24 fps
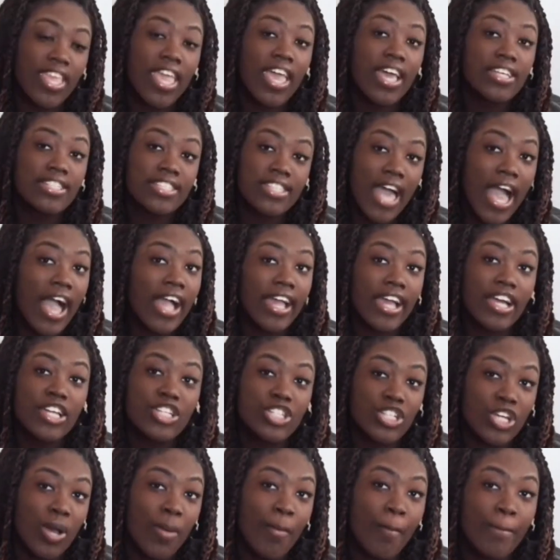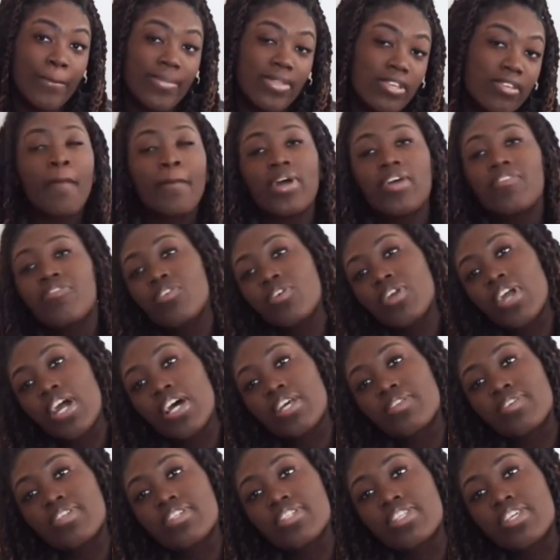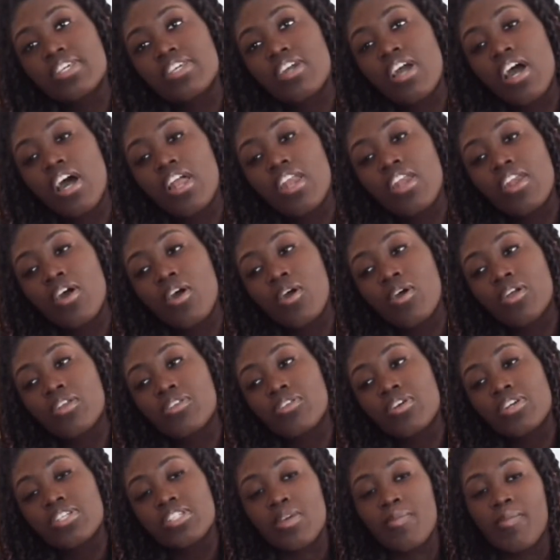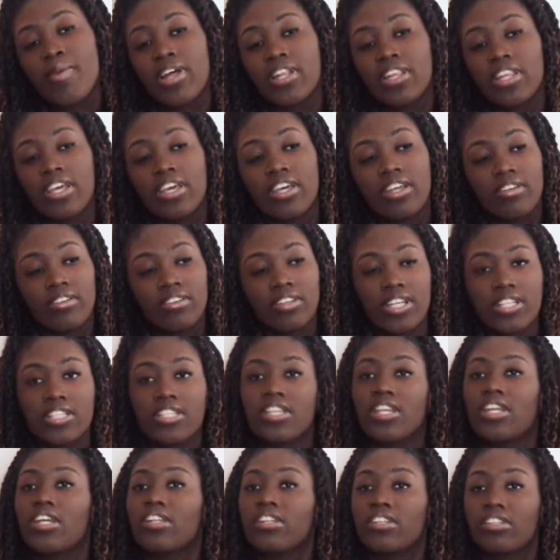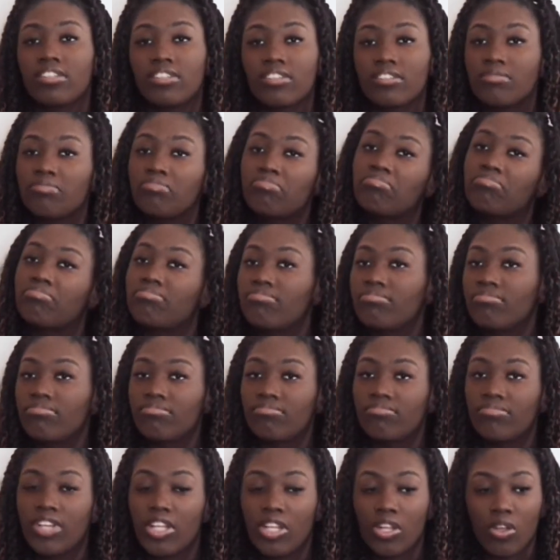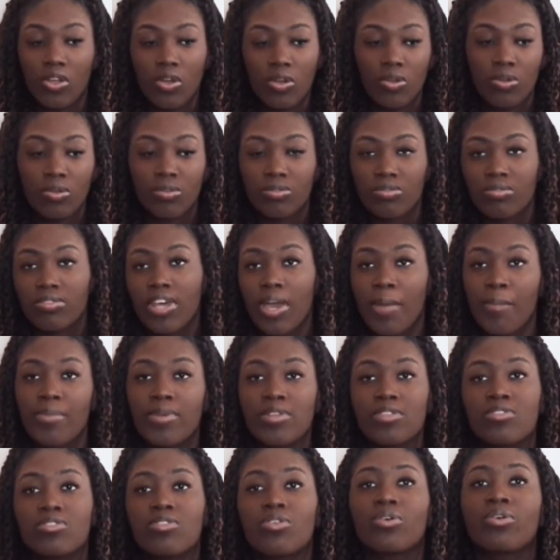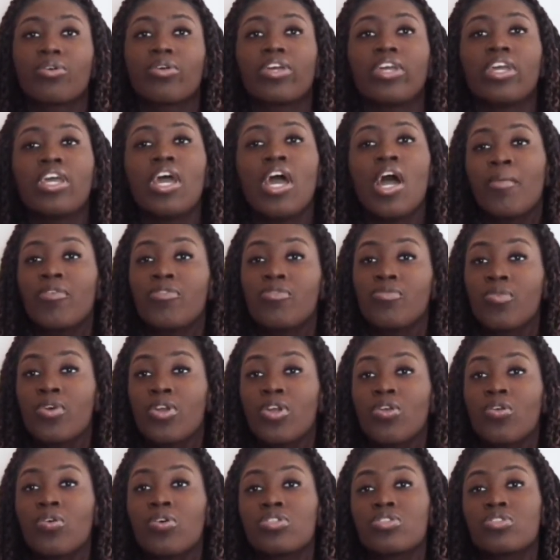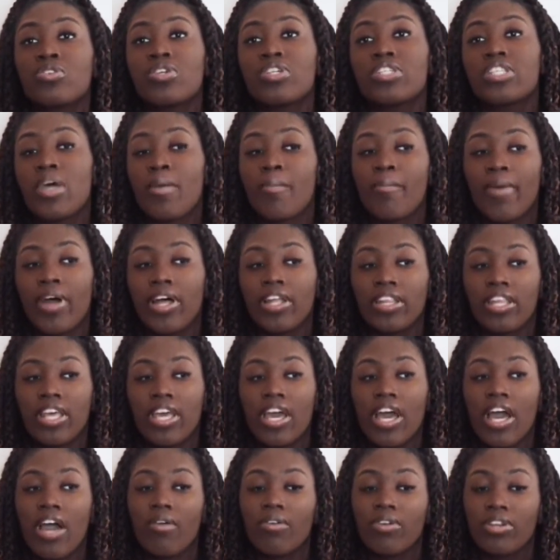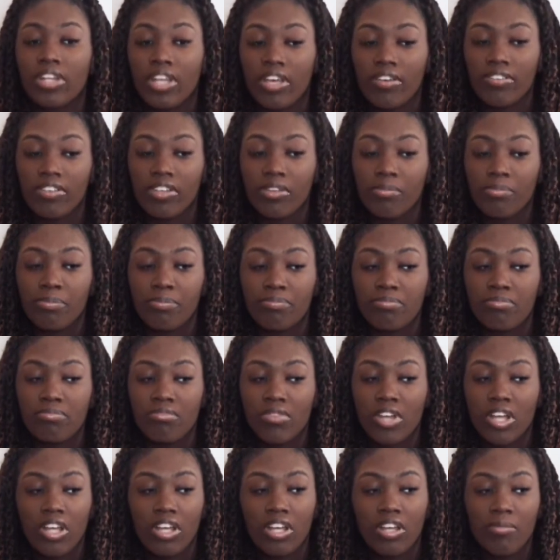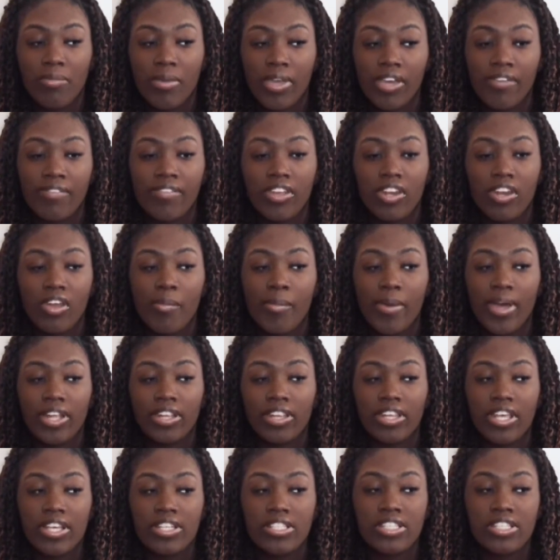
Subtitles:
Yes, I got jumped. But if you guys want to know a story time about that, that's another whole type of story. If you want to know a story time about that, I will definitely make a video about that